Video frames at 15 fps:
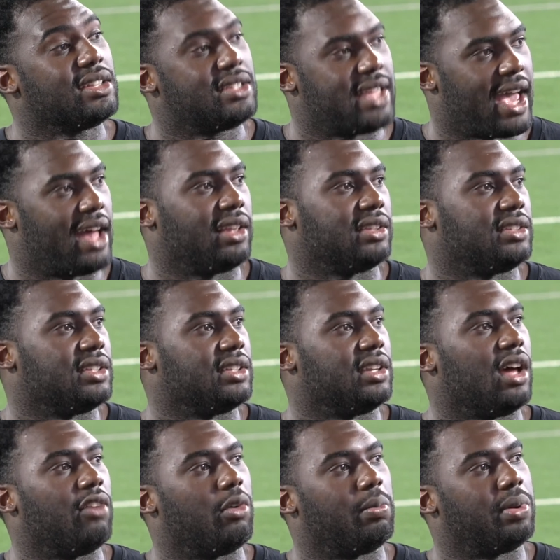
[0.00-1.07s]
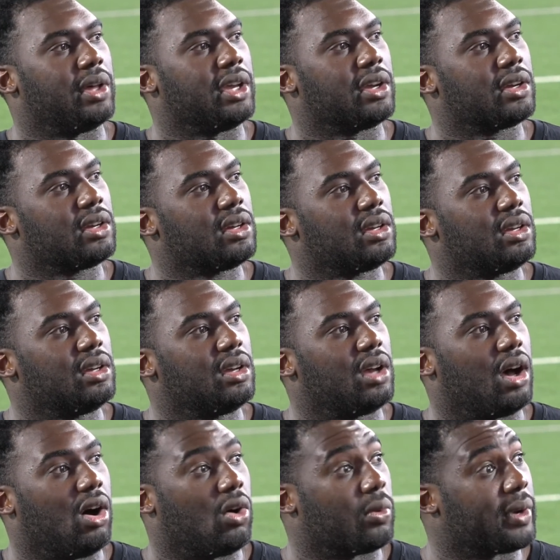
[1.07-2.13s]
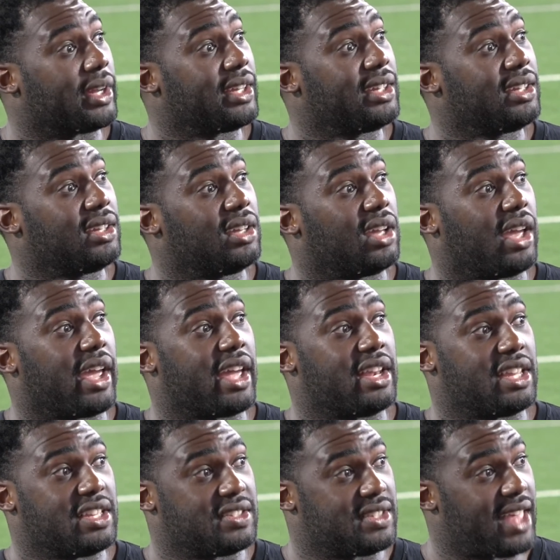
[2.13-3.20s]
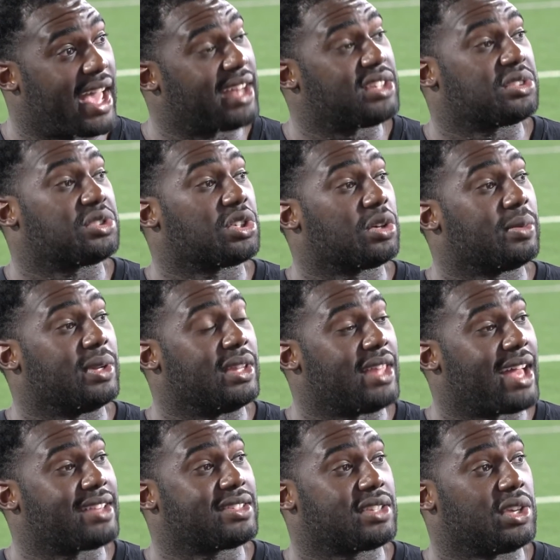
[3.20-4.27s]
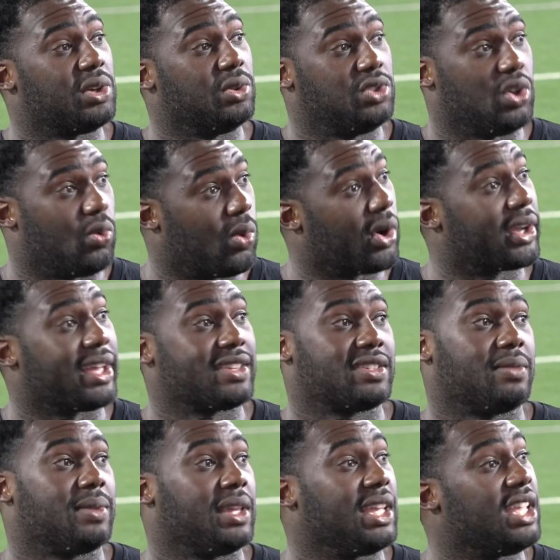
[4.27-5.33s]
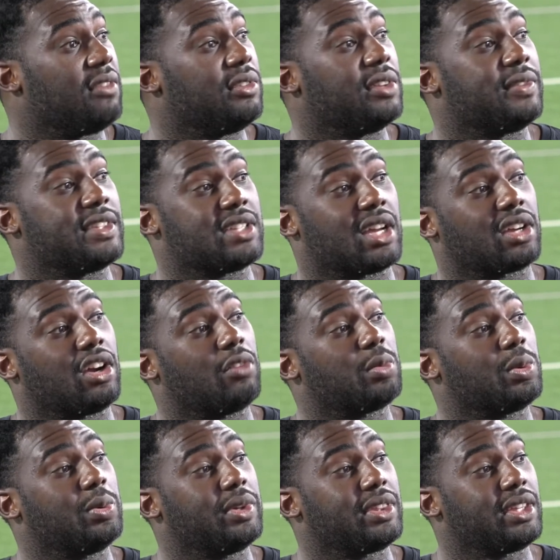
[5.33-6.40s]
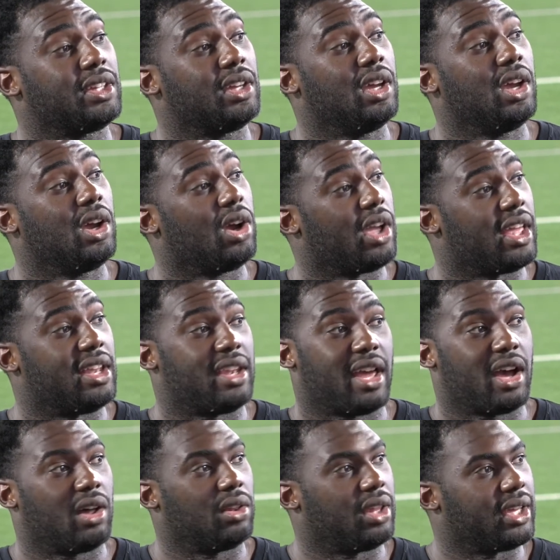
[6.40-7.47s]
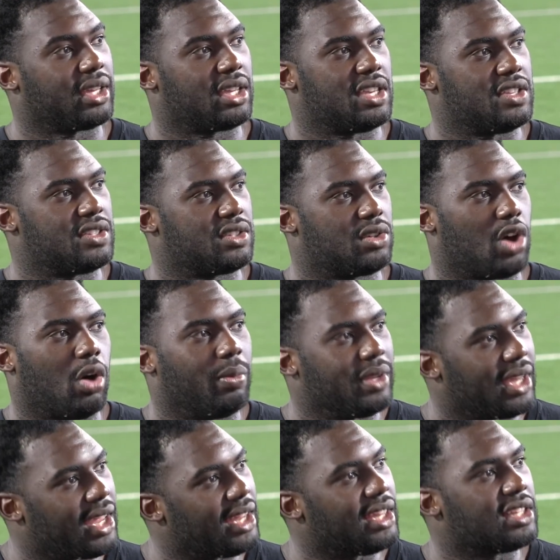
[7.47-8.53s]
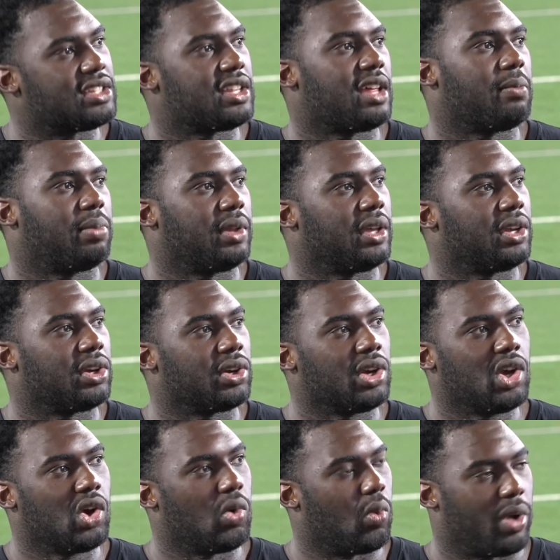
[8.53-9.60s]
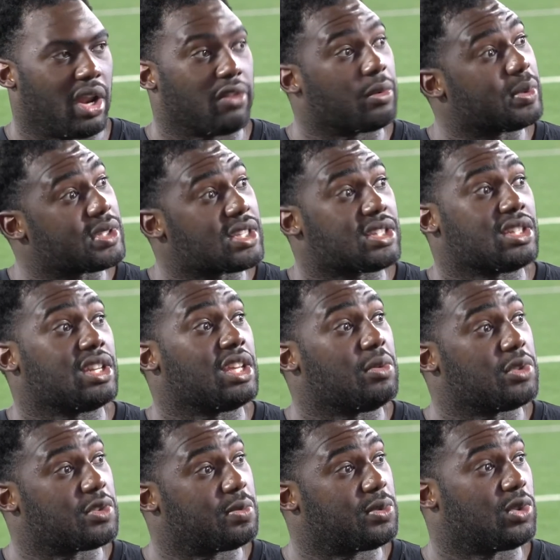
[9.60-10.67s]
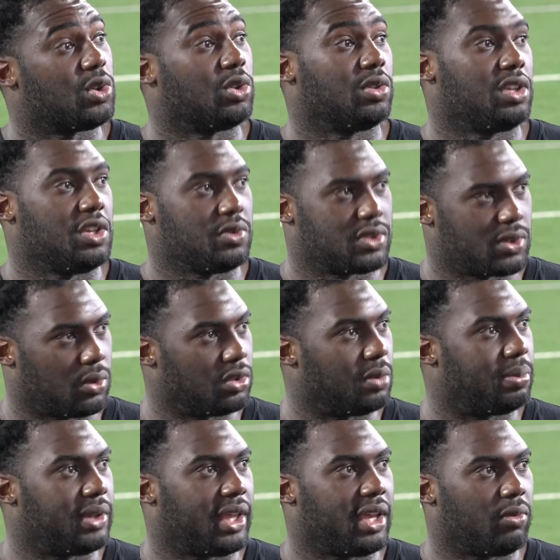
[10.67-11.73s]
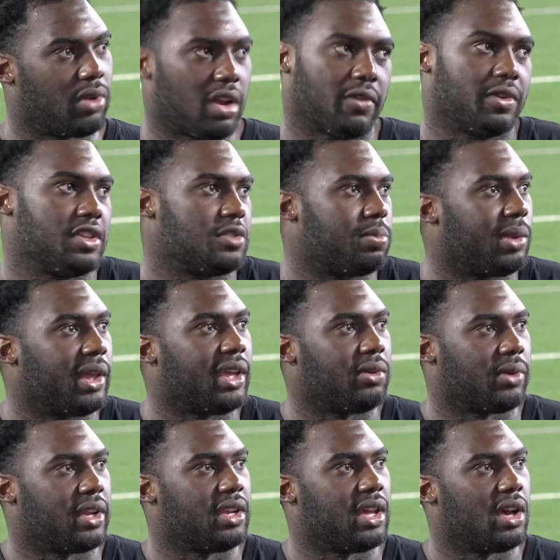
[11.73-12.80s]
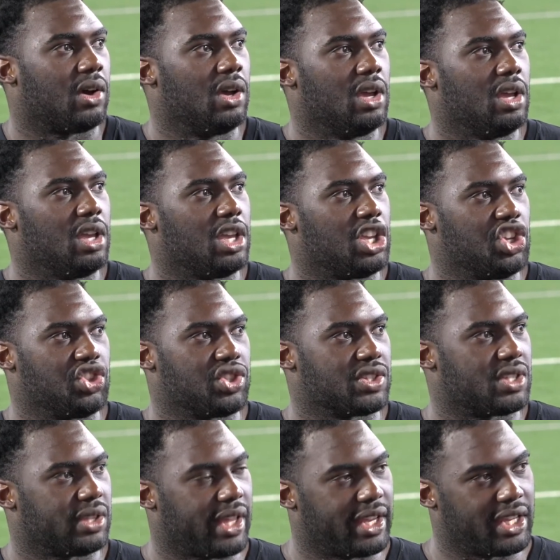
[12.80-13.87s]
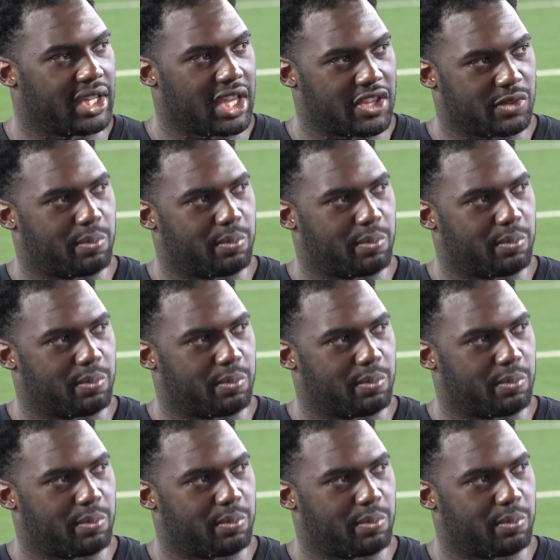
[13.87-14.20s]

talented of a player already. And he's that determined and that skilled to work at something even if he's not comfortable with it. And now, like, he's culminating into that player, whatever position he was told to play, whatever he's playing right now, he's just letting